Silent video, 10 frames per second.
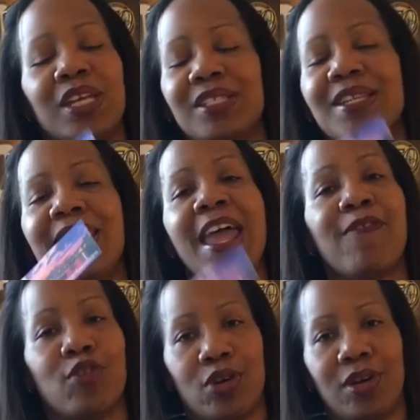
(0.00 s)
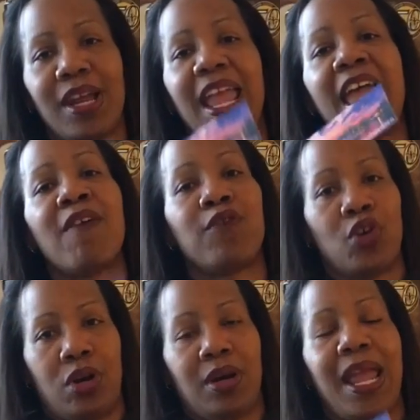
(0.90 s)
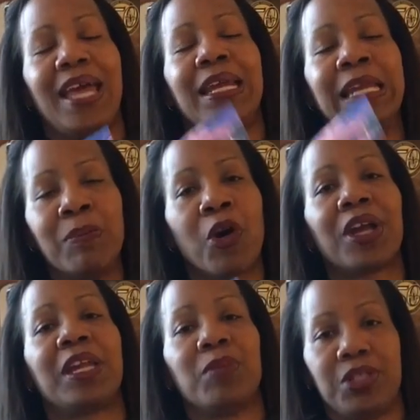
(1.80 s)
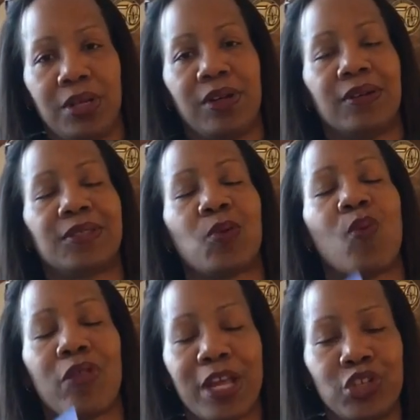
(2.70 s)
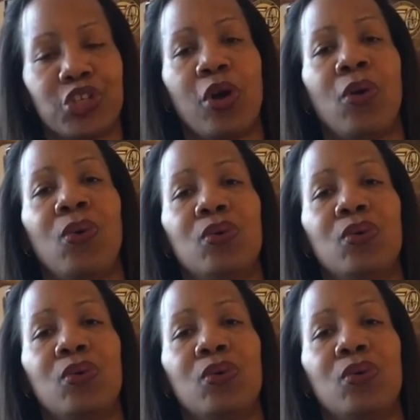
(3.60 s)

has never ever had any marketing materials where they show